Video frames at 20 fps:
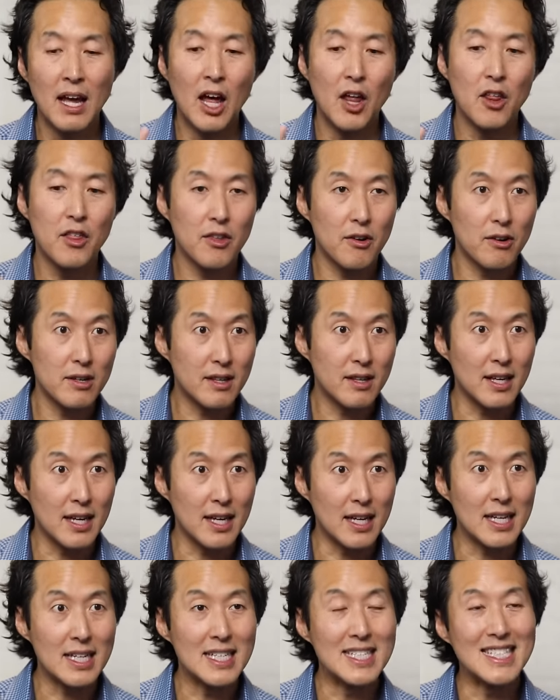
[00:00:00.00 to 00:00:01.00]
Third
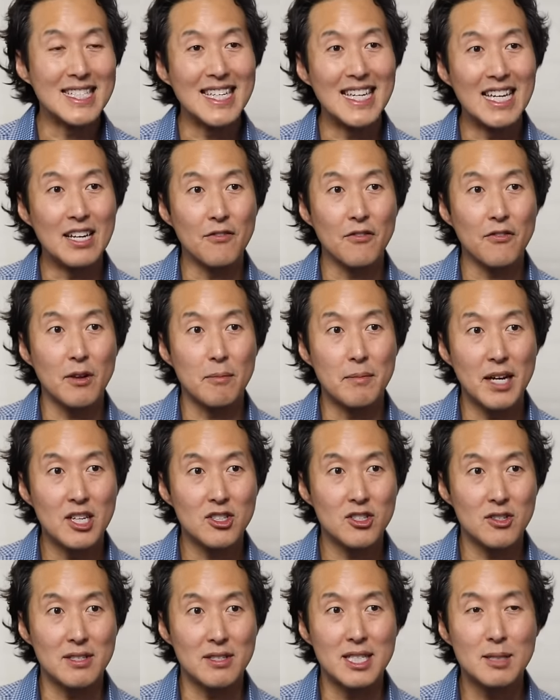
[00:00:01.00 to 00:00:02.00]
thing is
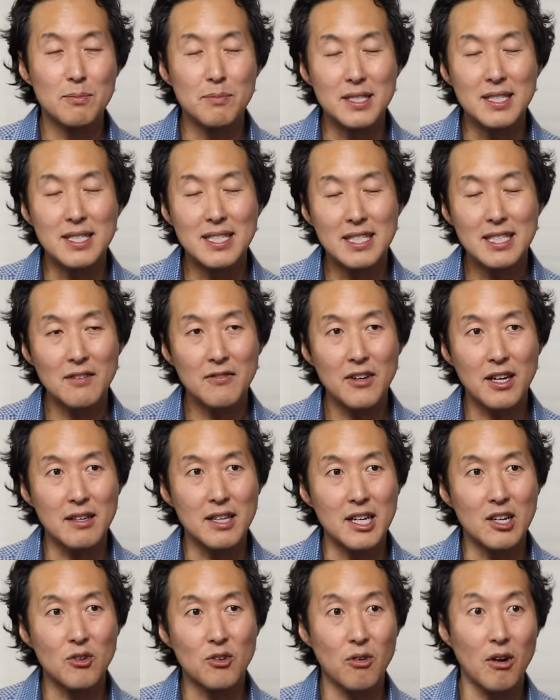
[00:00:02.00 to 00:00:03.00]
inflammation,
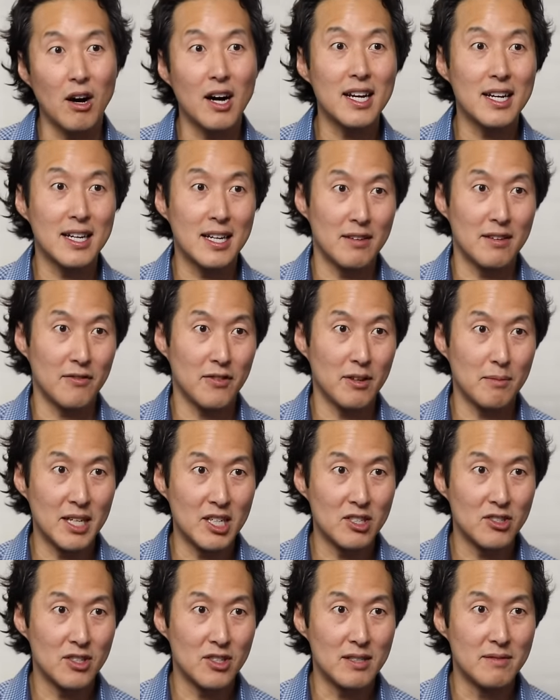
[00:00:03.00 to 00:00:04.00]
specifically chronic
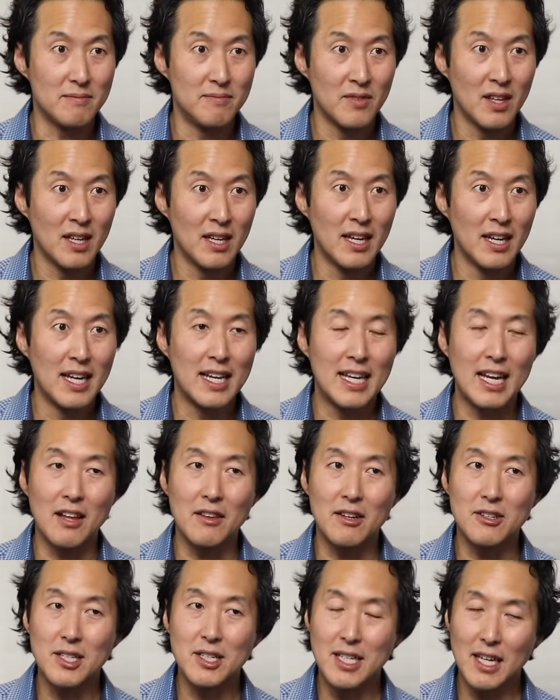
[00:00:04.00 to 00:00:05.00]
inflammation. Now
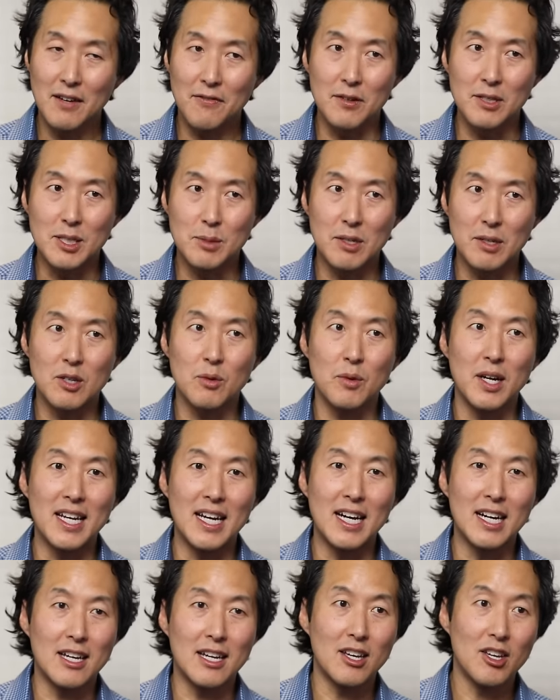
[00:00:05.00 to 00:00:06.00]
there's a difference between
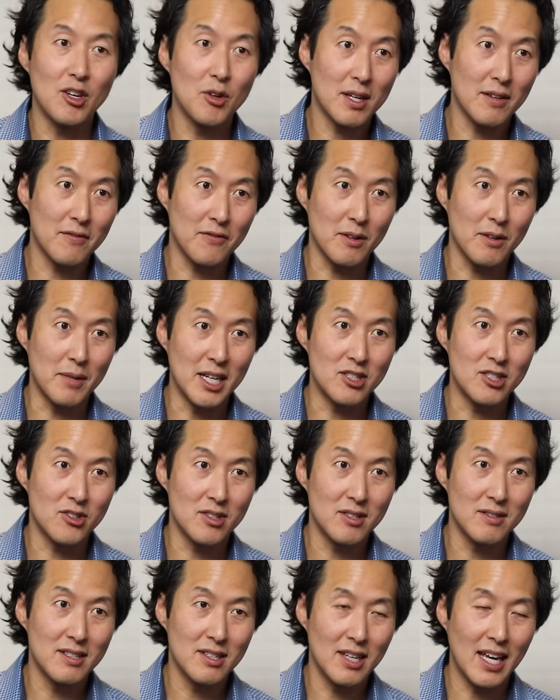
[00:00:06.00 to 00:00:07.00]
acute
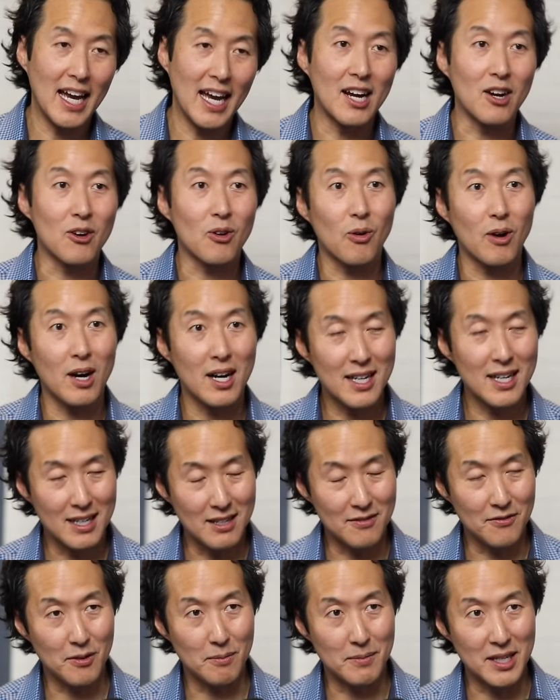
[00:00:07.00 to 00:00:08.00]
inflammation and chronic
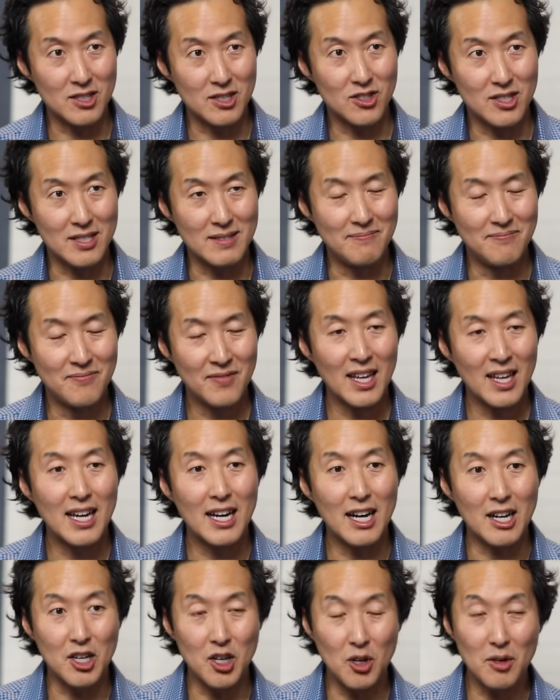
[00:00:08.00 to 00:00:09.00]
inflammation.
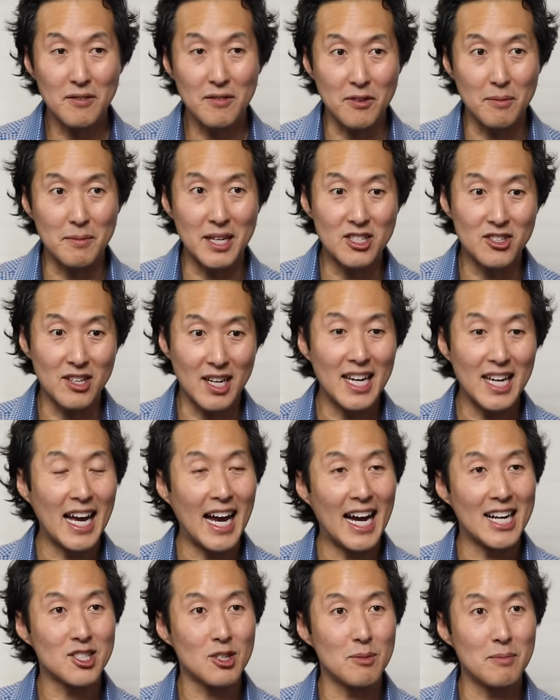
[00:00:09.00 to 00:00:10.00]
Acute inflammation can
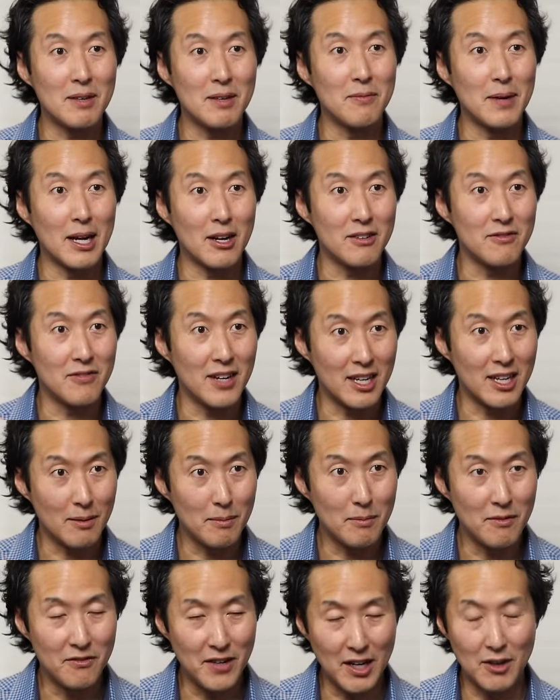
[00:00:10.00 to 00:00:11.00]
actually be very,
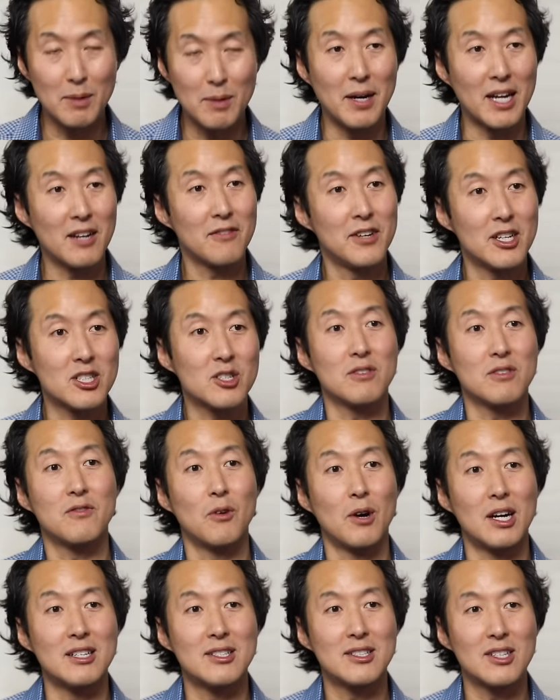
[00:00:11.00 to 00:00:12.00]
very beneficial
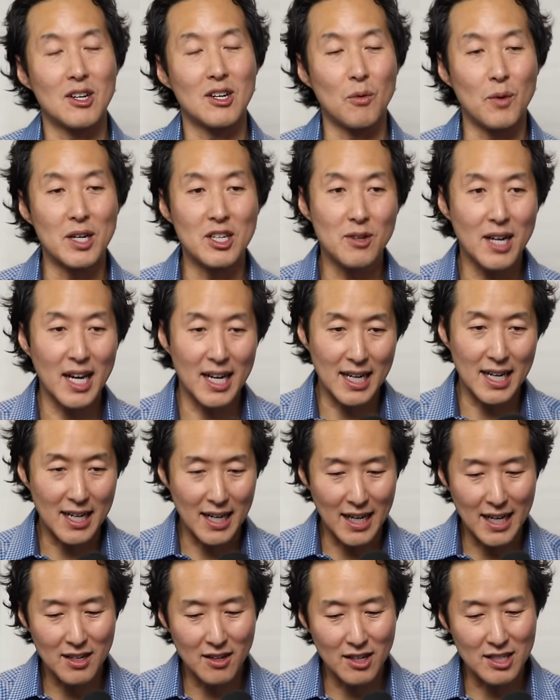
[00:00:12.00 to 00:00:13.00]
for us. You know, when you get a
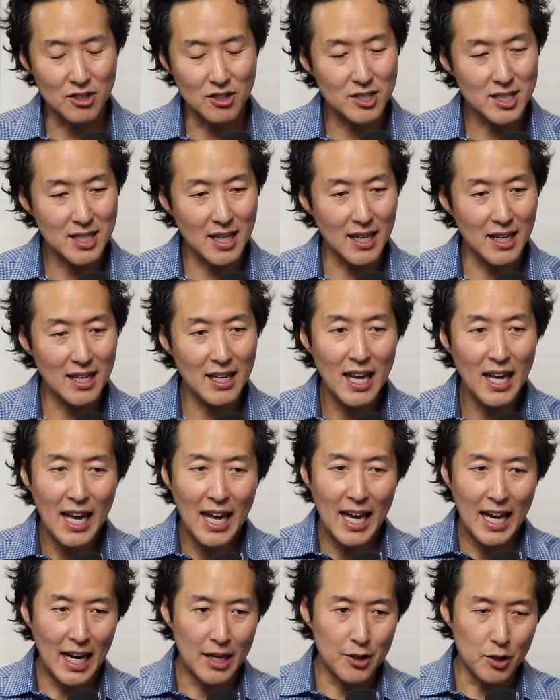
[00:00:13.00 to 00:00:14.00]
cut on your skin
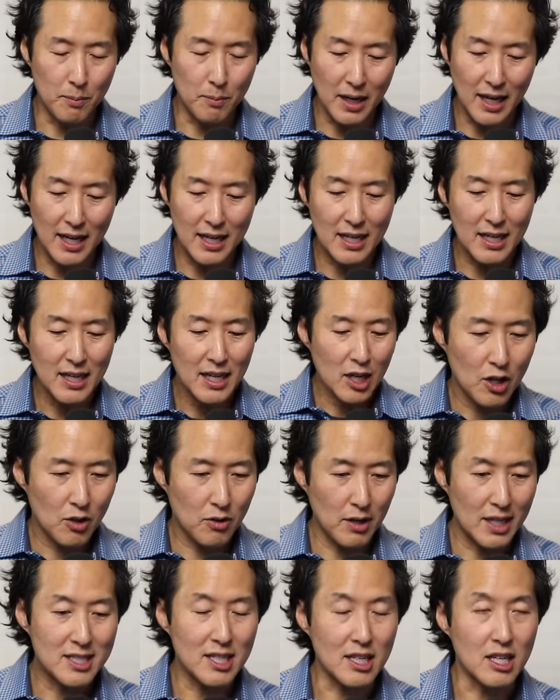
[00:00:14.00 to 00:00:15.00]
and your body
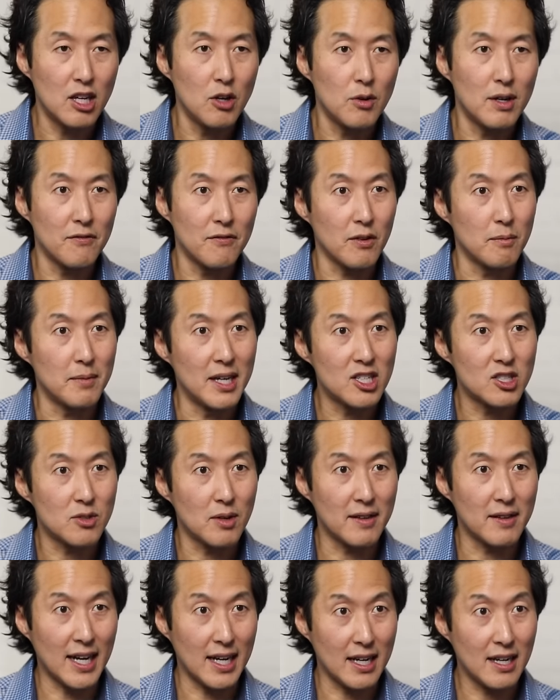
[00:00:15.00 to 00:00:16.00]
creates acute inflammation
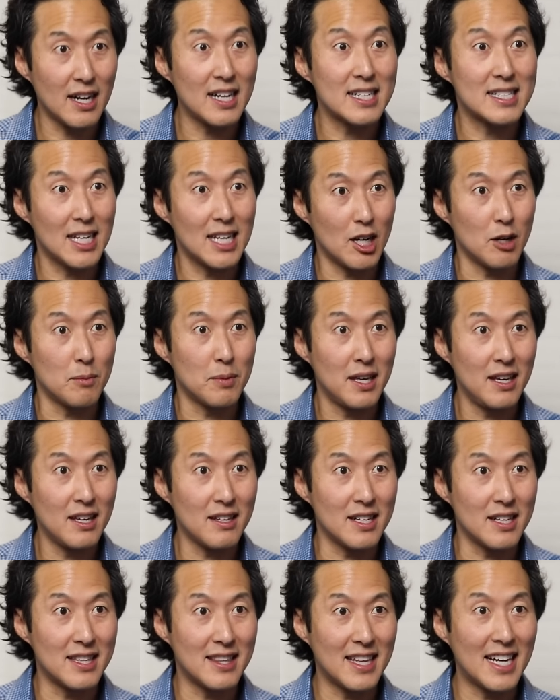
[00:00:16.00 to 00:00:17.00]
on that cut to help
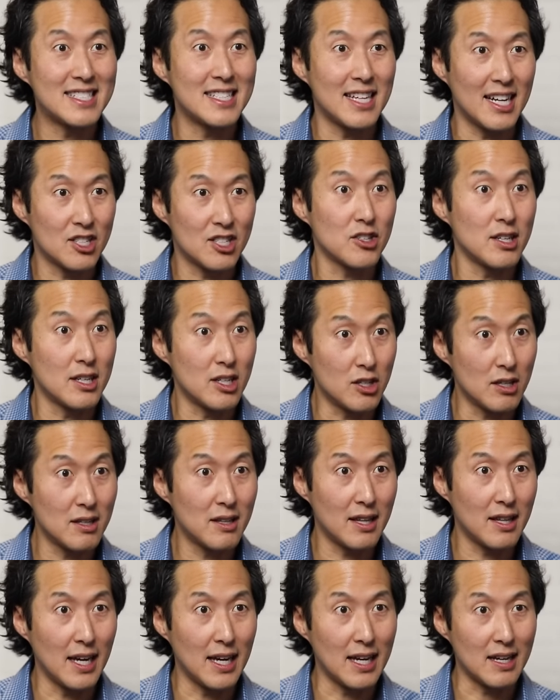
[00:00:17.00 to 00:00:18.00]
heal it, that's actually a good
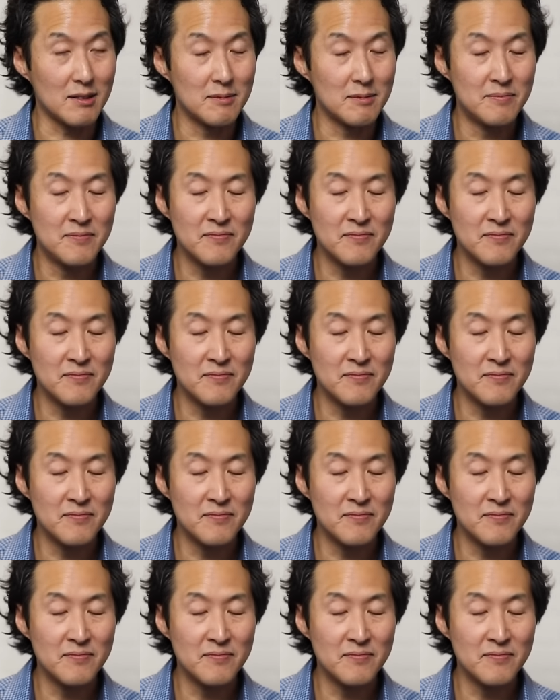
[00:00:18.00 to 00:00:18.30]
thing.